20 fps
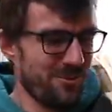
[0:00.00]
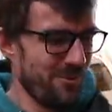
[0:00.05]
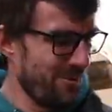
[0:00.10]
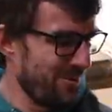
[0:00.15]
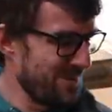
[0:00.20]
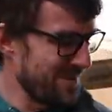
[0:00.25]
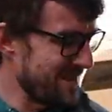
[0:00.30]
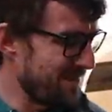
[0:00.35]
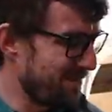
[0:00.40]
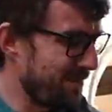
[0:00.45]

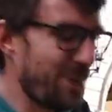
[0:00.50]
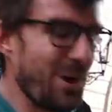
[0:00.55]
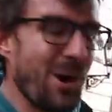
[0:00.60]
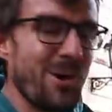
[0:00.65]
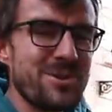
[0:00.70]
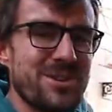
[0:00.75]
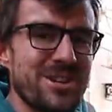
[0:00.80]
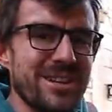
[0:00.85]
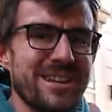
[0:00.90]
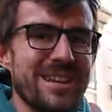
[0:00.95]
was
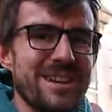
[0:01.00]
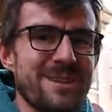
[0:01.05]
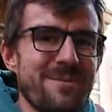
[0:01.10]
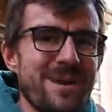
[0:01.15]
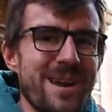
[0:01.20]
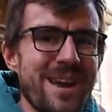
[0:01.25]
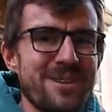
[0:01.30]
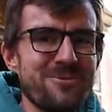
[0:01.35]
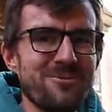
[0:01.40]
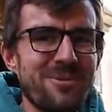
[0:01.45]
approaching him,
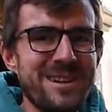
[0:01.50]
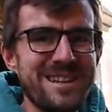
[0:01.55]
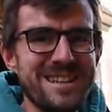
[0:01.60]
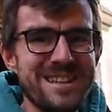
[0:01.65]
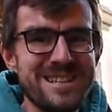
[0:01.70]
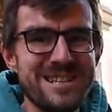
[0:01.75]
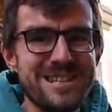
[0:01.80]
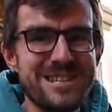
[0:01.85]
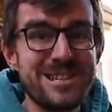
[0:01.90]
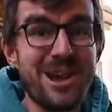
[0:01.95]
and when
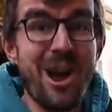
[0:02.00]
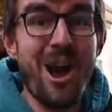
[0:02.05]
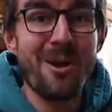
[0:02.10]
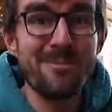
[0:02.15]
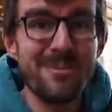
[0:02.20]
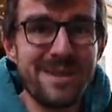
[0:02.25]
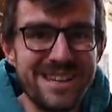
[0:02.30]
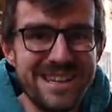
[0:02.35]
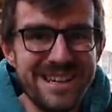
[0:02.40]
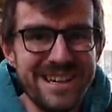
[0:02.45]
he saw
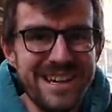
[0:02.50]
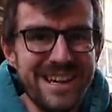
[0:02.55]
me,